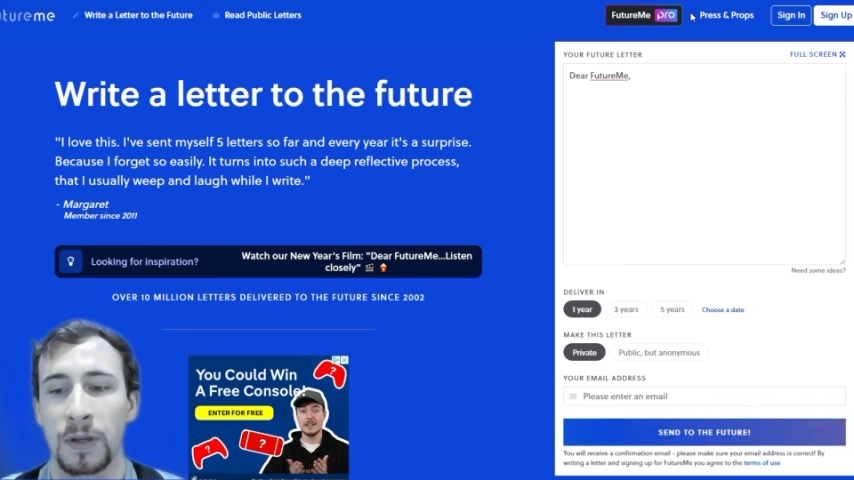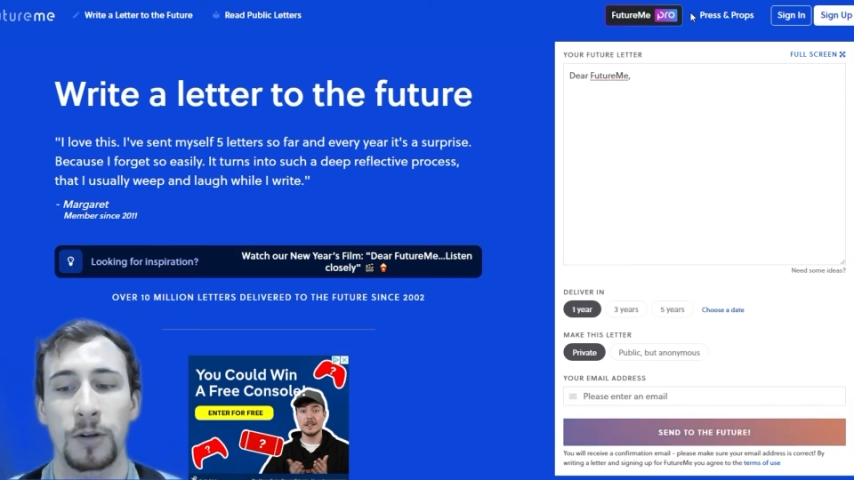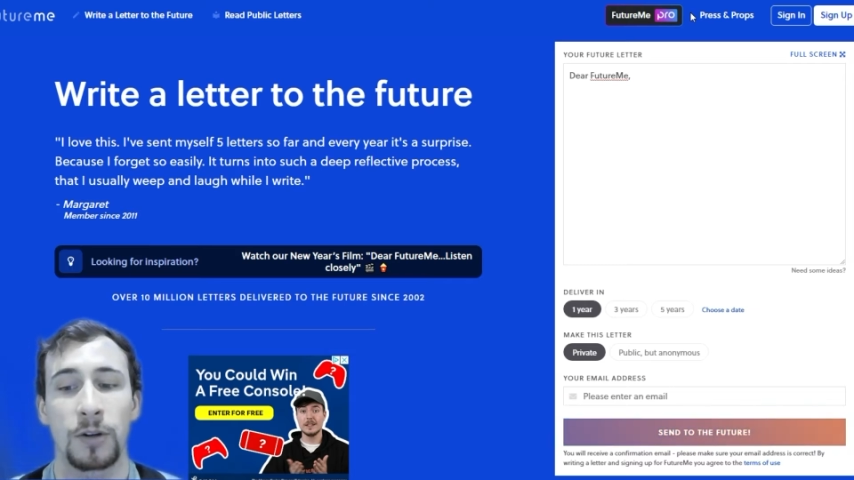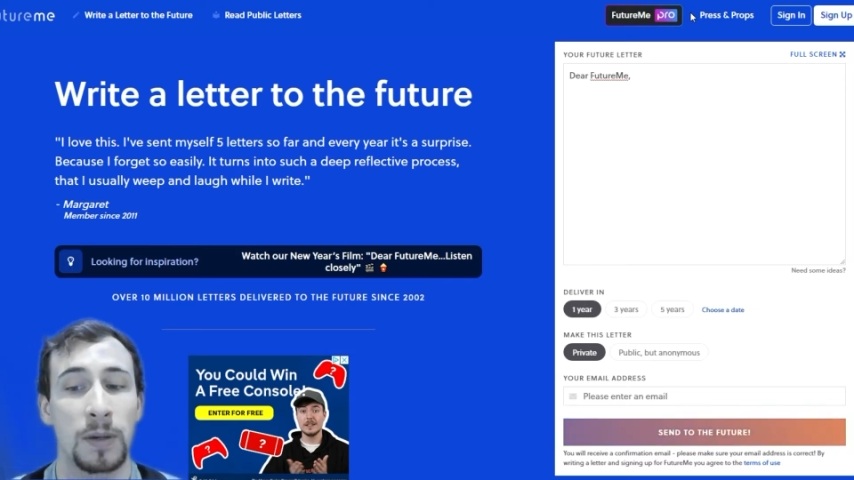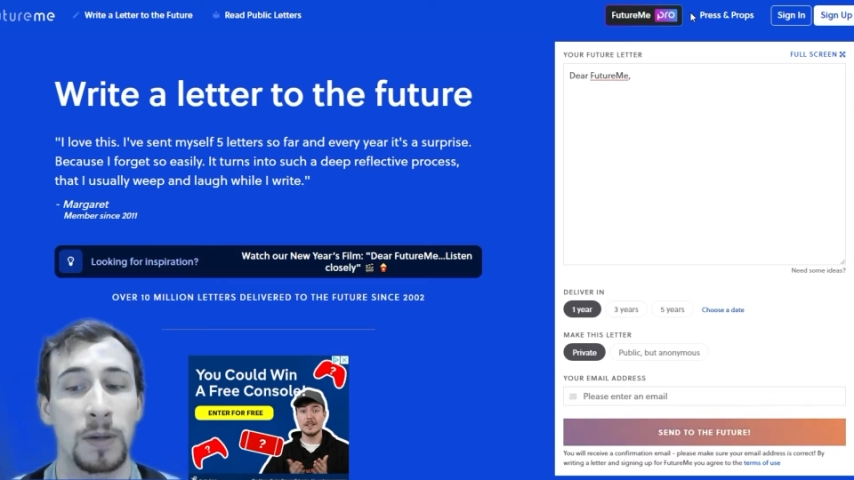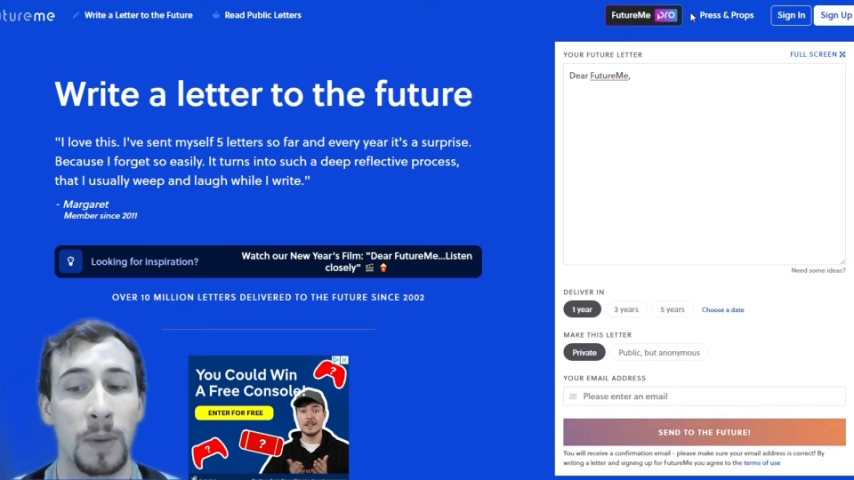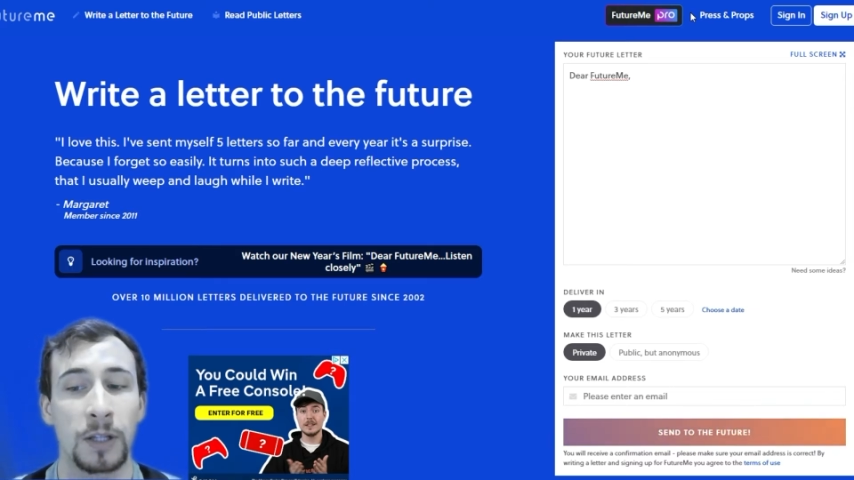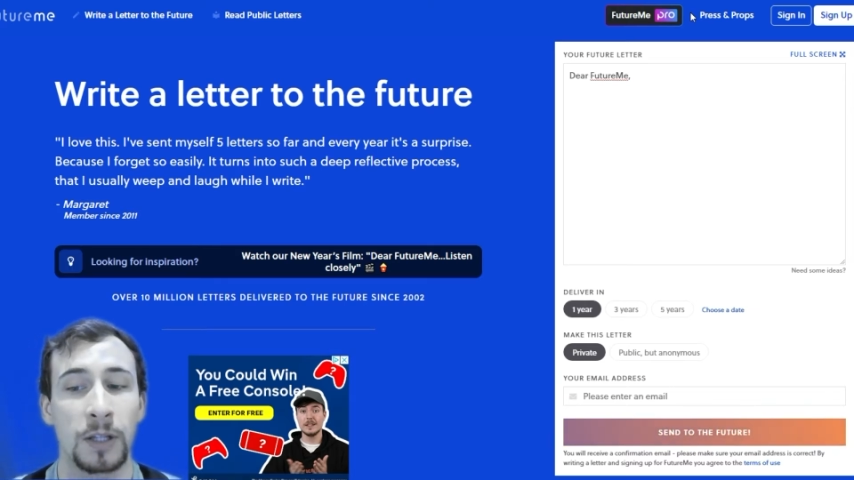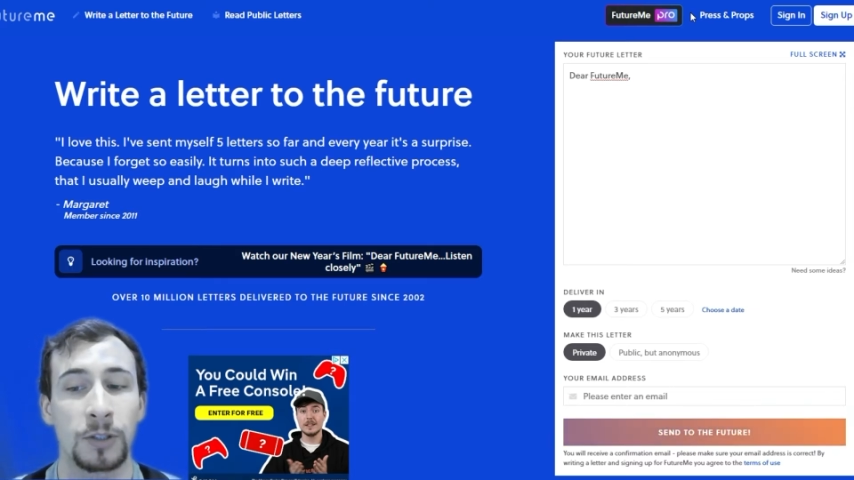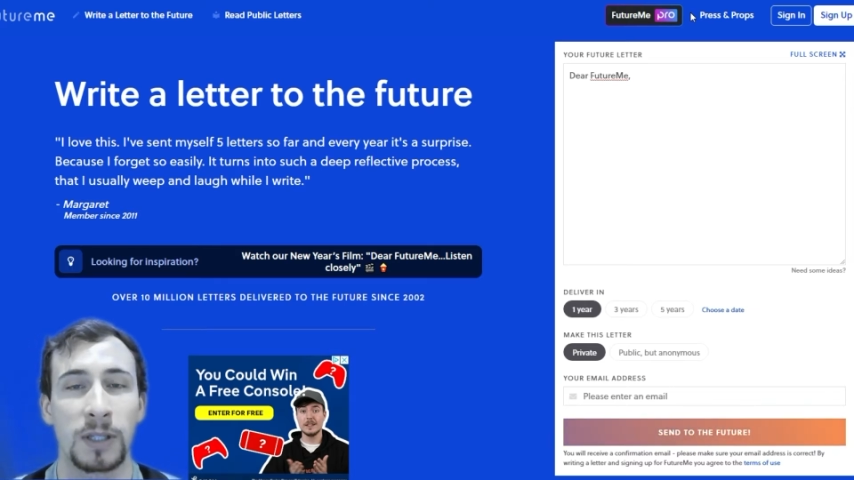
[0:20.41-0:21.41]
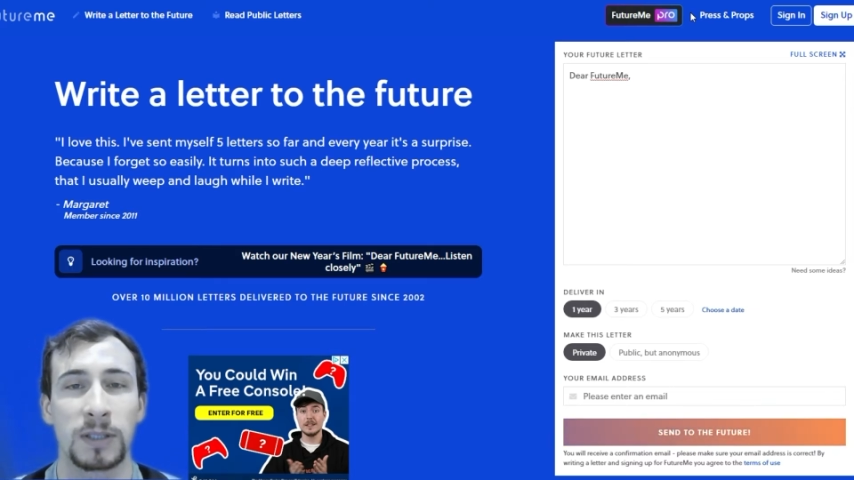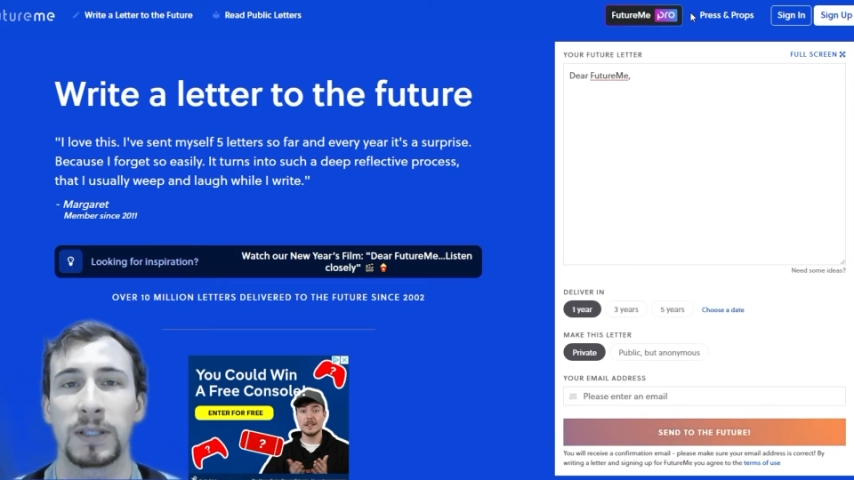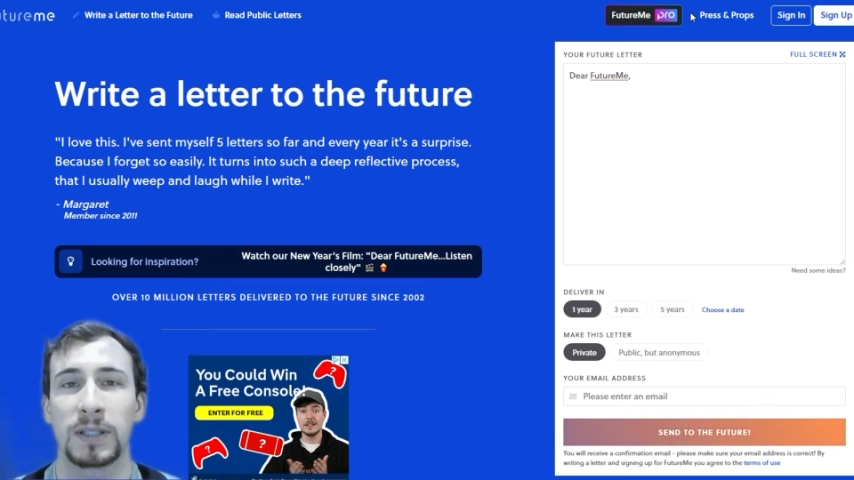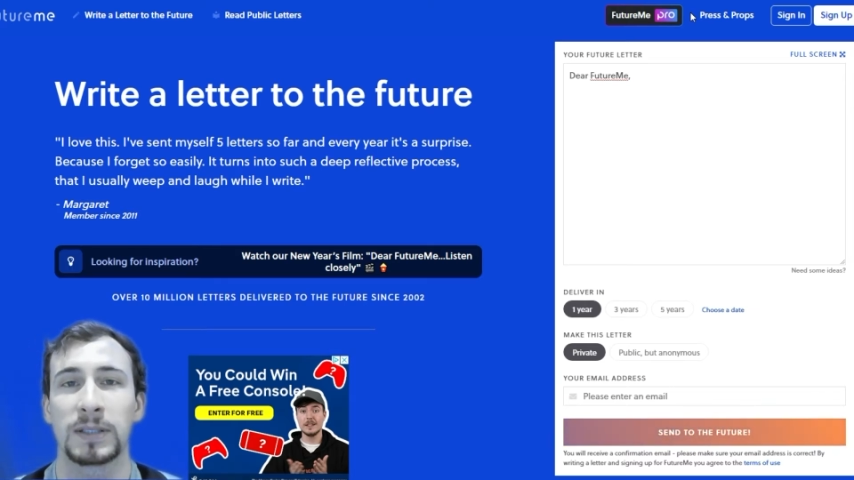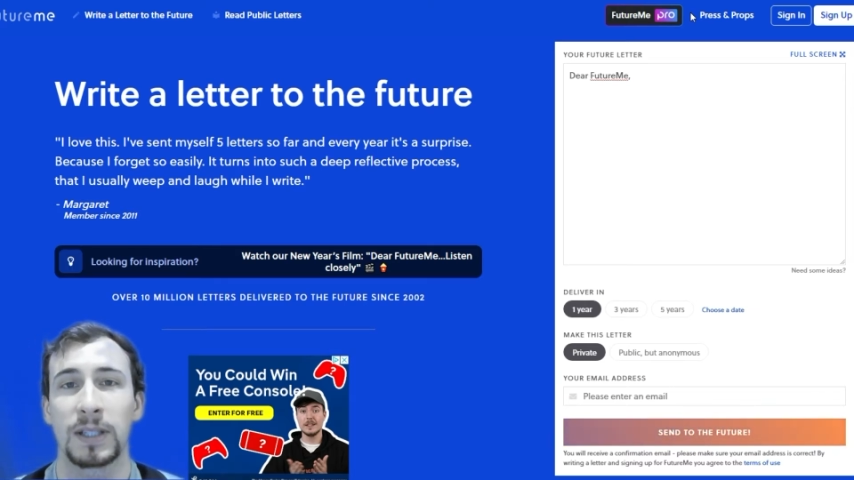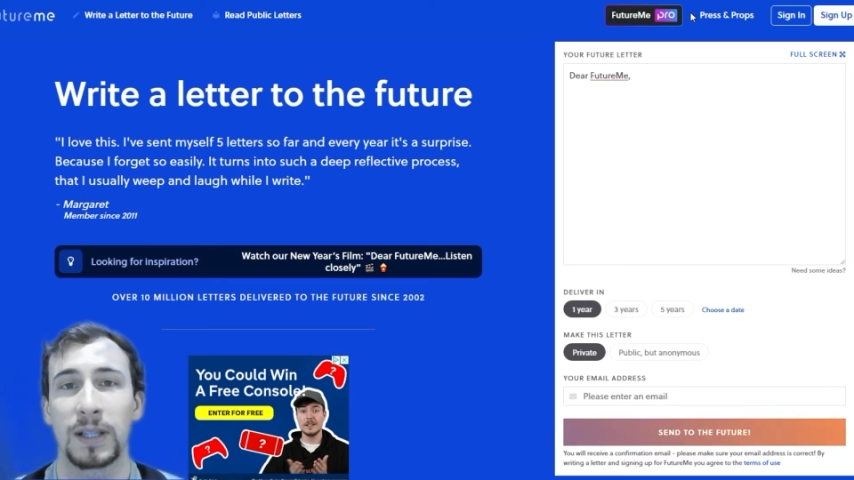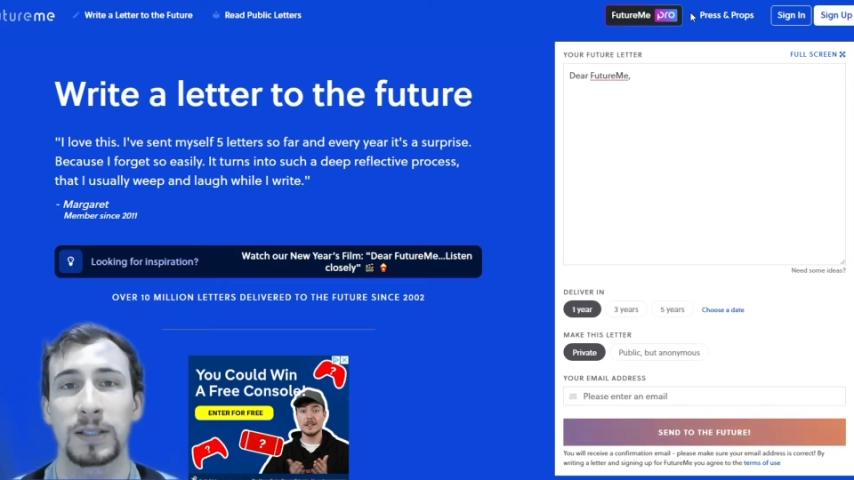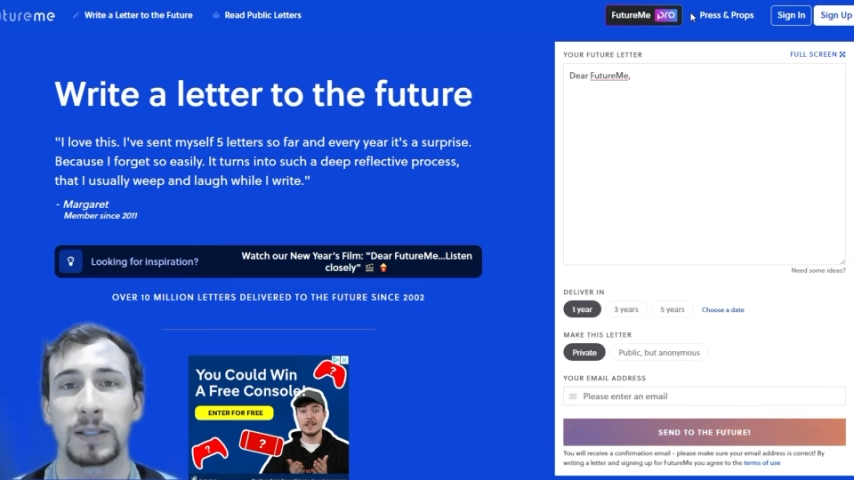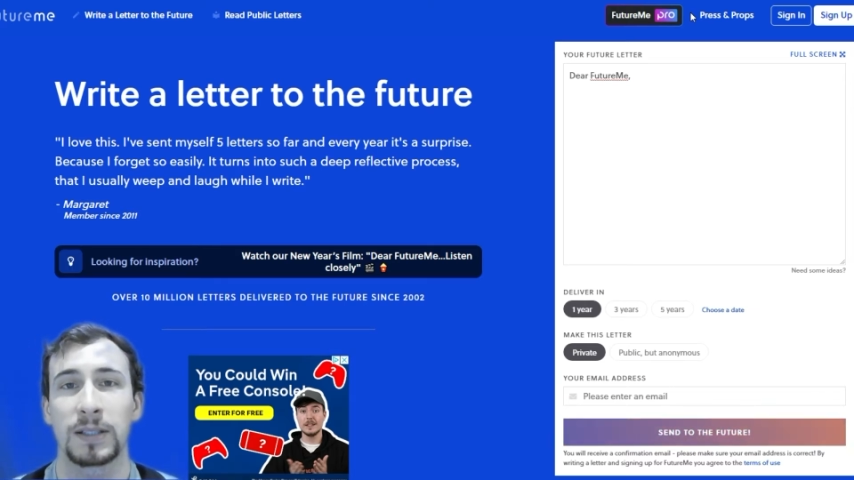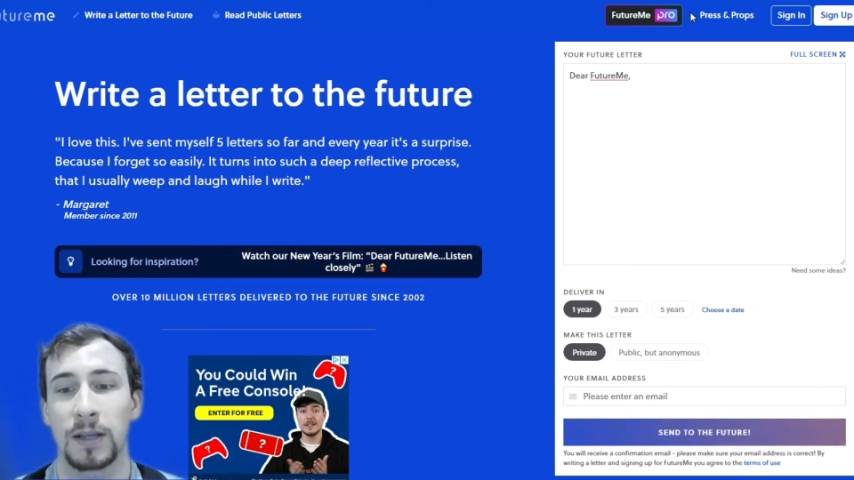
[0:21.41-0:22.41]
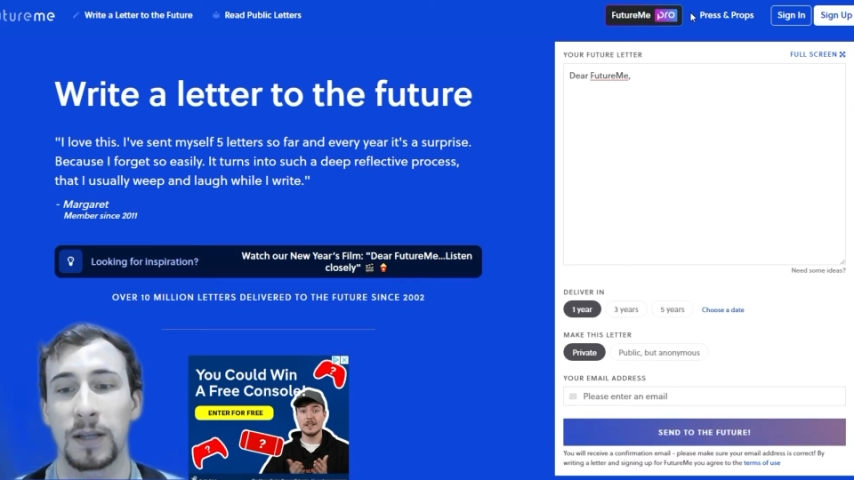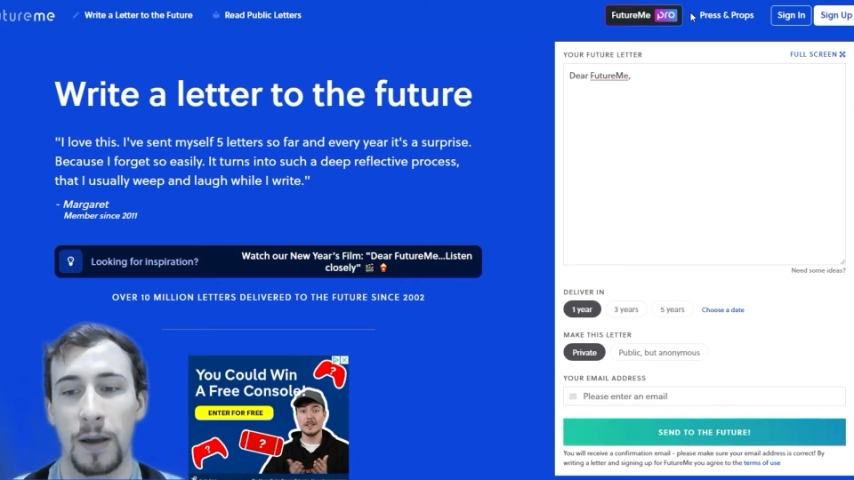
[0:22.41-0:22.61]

enter your email address, and select